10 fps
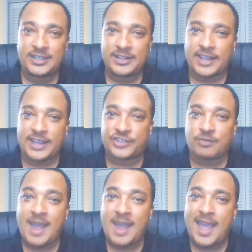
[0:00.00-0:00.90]
That's
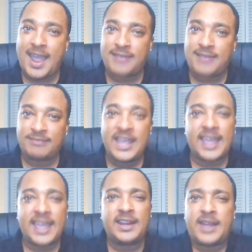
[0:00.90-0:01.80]
right.
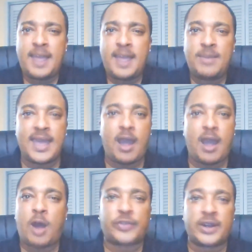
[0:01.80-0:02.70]
And in the NBA,
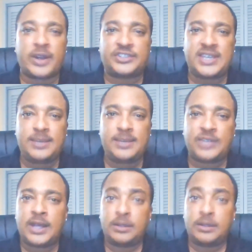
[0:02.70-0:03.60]
all 30 teams,
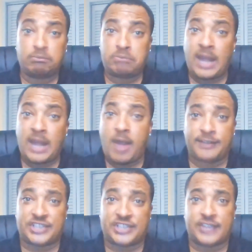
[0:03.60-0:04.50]
they don't
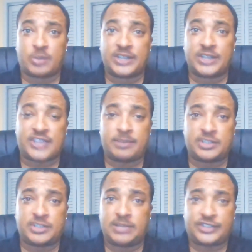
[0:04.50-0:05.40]
have a chance to win the
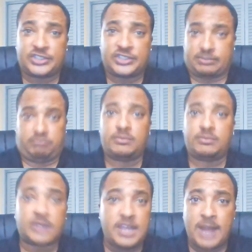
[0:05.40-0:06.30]
championship. Let's just
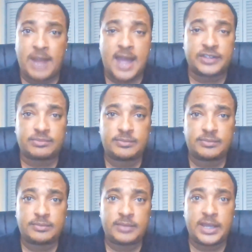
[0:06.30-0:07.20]
keep it honest.
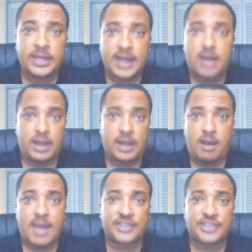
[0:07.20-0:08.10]
In
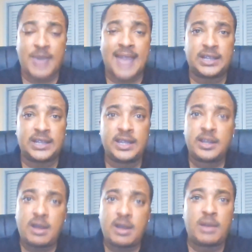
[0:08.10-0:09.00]
all actuality,
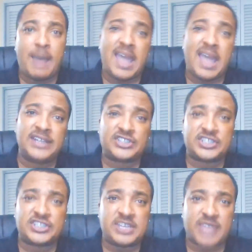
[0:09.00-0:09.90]
there are only about 8 to
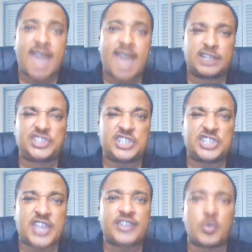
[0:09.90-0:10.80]
10 teams that have a legit
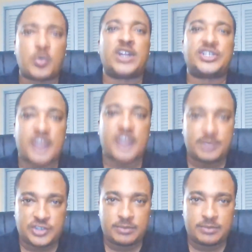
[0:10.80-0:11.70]
chance of winning the
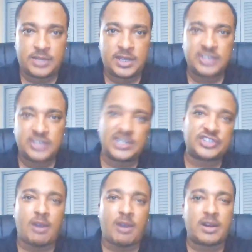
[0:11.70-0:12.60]
championship. So
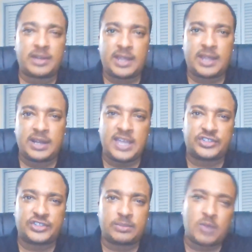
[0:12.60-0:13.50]
let's start in the
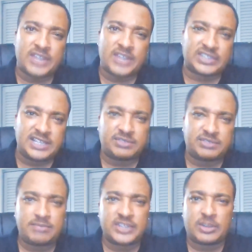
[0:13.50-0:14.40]
East-West Least,
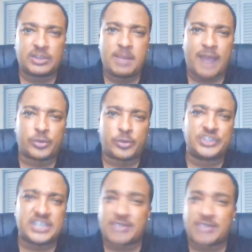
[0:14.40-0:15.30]
and it's only about 3
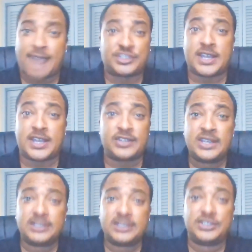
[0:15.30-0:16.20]
teams that have a chance
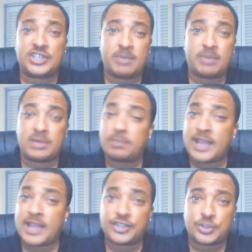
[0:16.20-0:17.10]
to legitimately
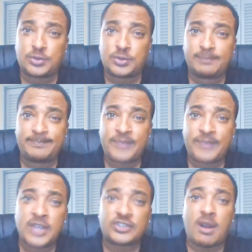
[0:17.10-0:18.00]
play in June.
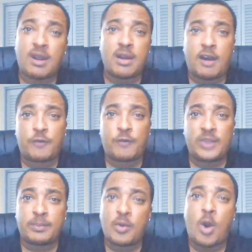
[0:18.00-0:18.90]
Starting off
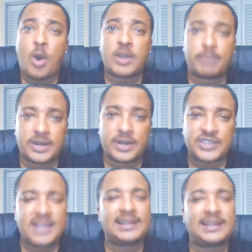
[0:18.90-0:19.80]
with the Milwaukee
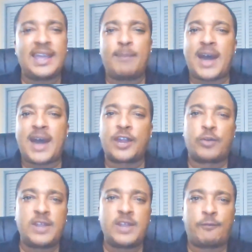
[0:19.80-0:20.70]
Bucks, led by the
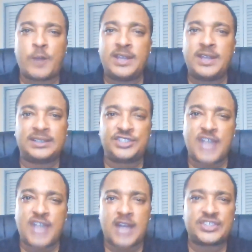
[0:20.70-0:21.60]
Greek freak
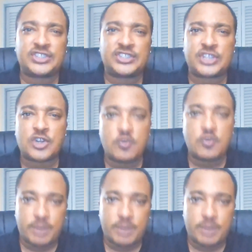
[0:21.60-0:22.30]
Giannis Antetokounmpo.